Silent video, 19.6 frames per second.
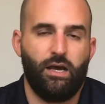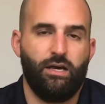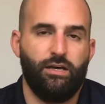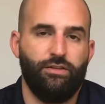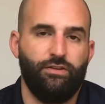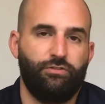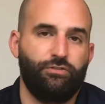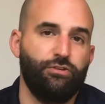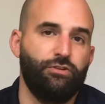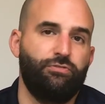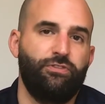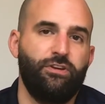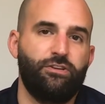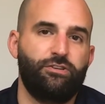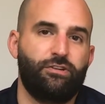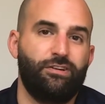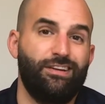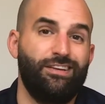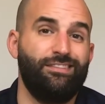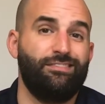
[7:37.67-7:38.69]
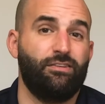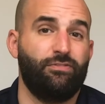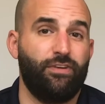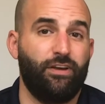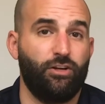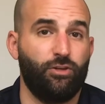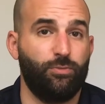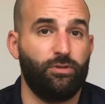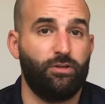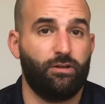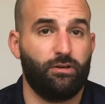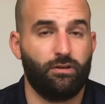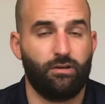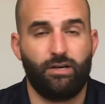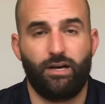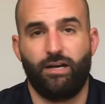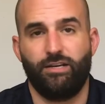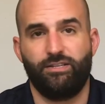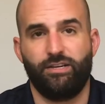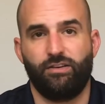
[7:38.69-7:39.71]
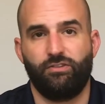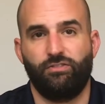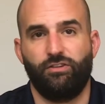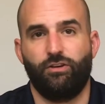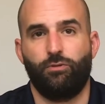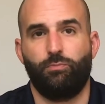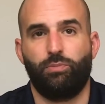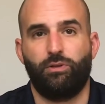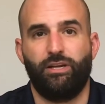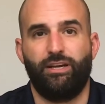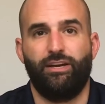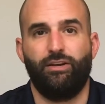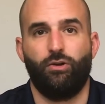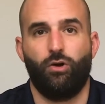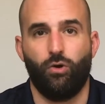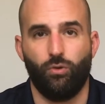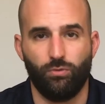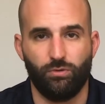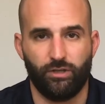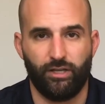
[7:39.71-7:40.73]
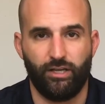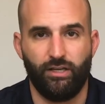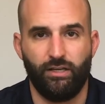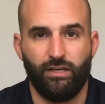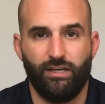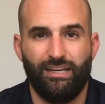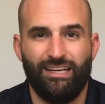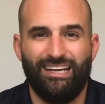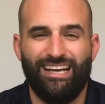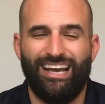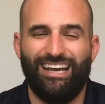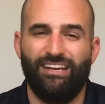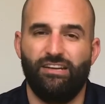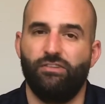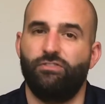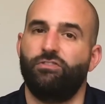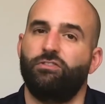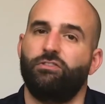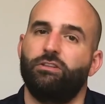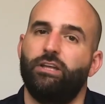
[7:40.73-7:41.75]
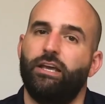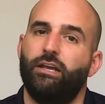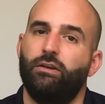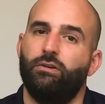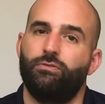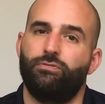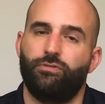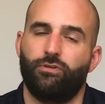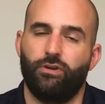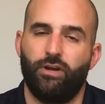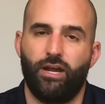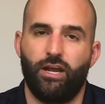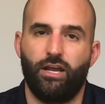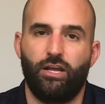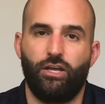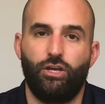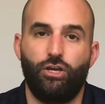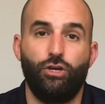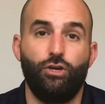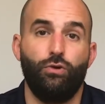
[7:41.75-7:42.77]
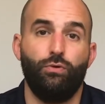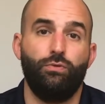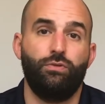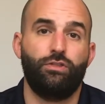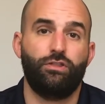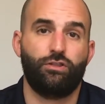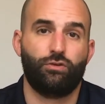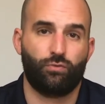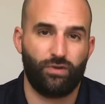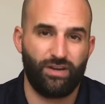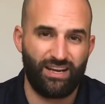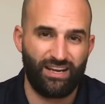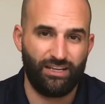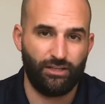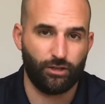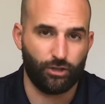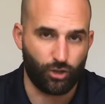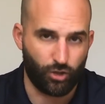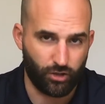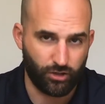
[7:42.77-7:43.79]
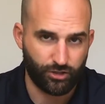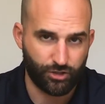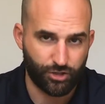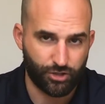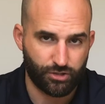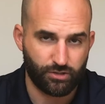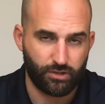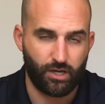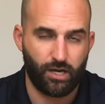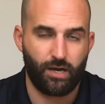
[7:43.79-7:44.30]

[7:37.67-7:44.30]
This new feature is available on our contact center plan only and is slated for a Q3 launch.